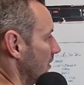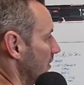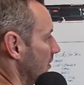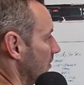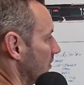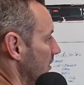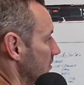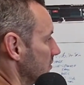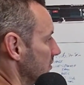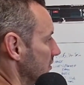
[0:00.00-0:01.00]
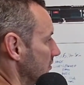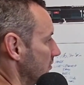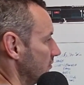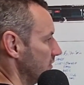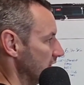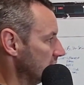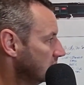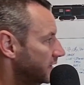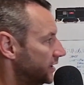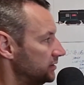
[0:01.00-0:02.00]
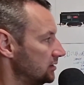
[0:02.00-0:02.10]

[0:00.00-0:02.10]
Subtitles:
Okay, so you feed in at one end,